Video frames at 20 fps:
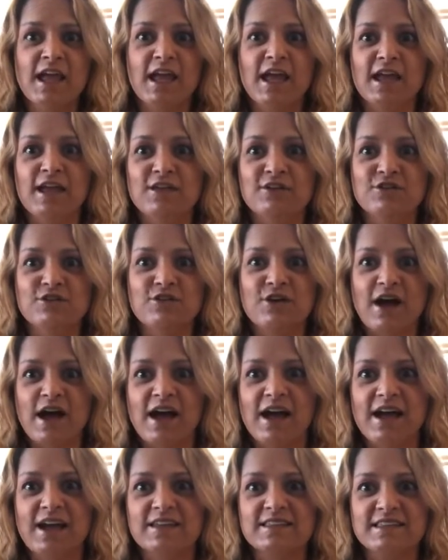And you
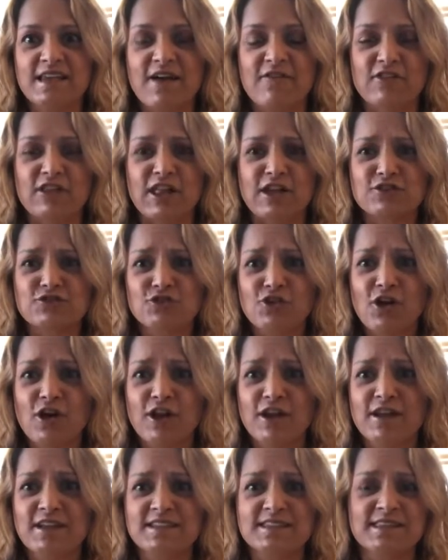guys have
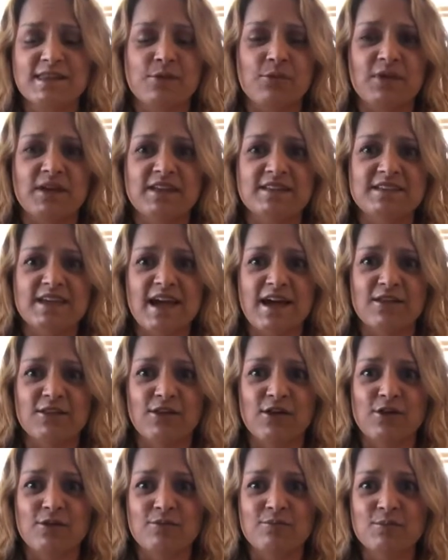electronics that we
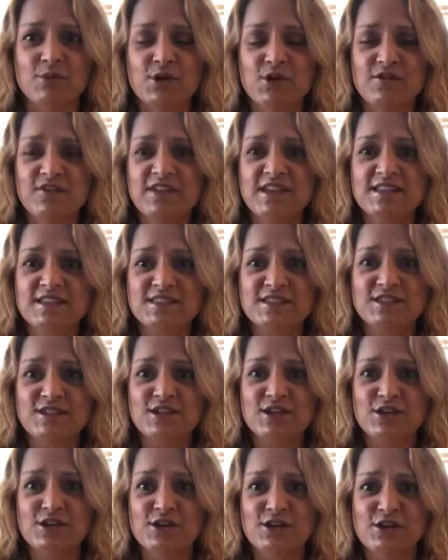download movies
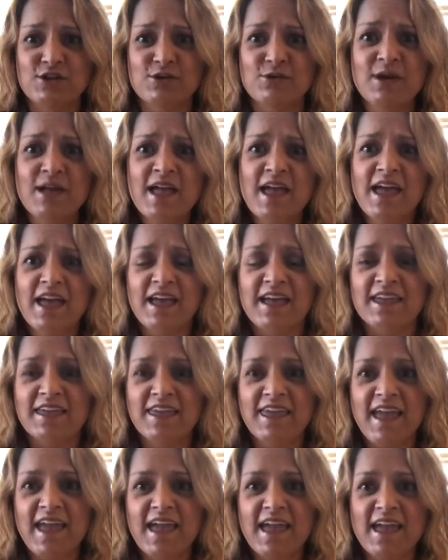to
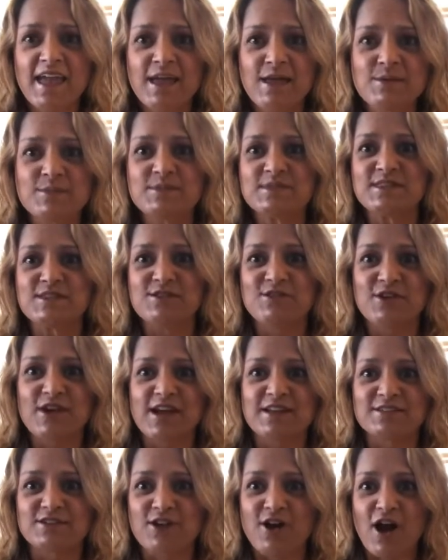and games, and you
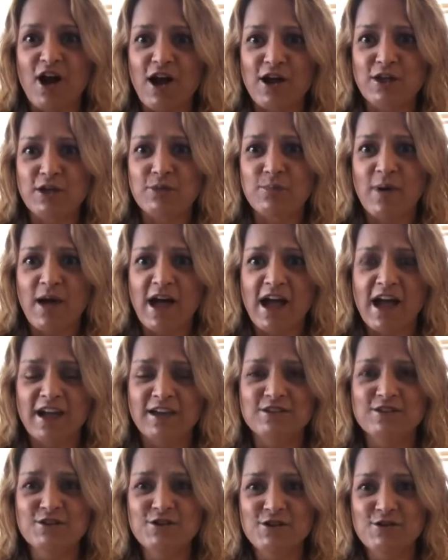guys are
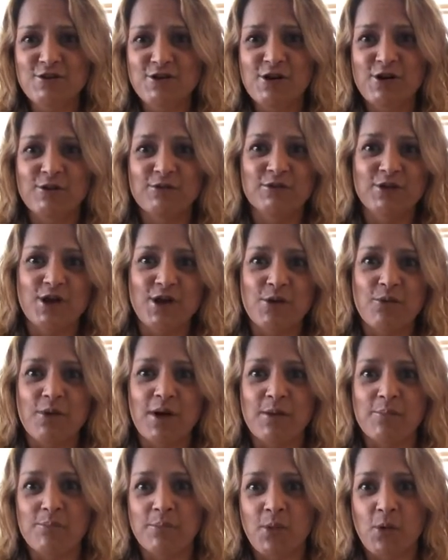occupied. You don't know
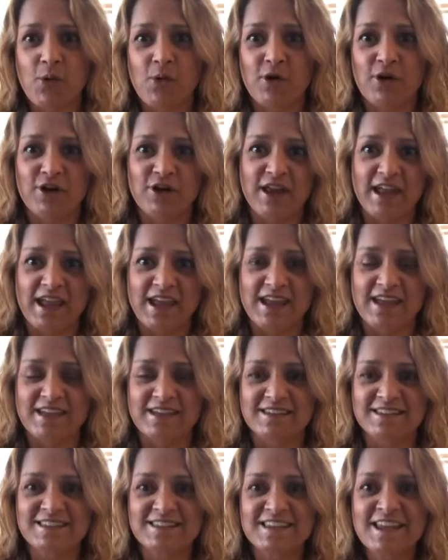what bored
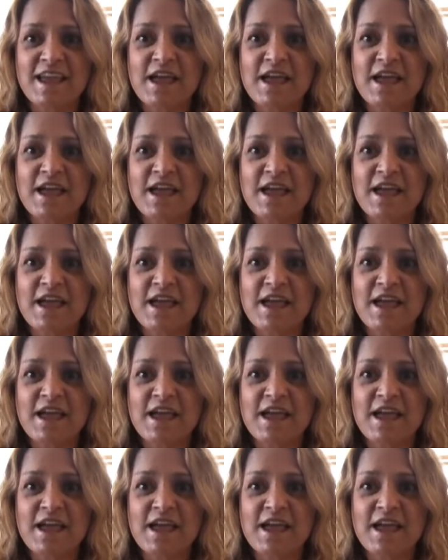is.